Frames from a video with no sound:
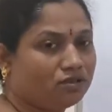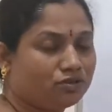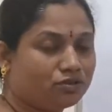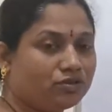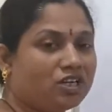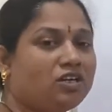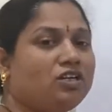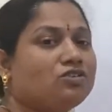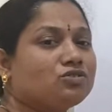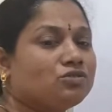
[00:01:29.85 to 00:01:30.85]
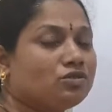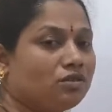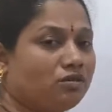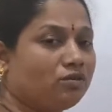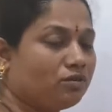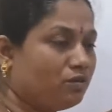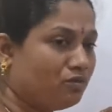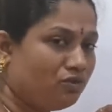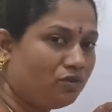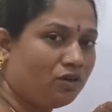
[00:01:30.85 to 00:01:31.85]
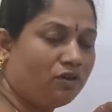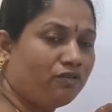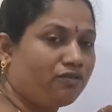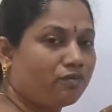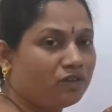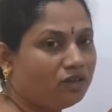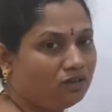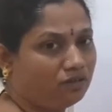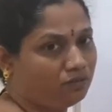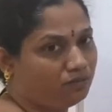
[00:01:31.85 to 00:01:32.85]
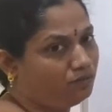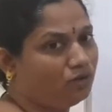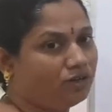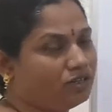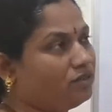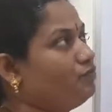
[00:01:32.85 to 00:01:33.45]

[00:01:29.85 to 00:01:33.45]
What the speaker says: so they need to remove from the body,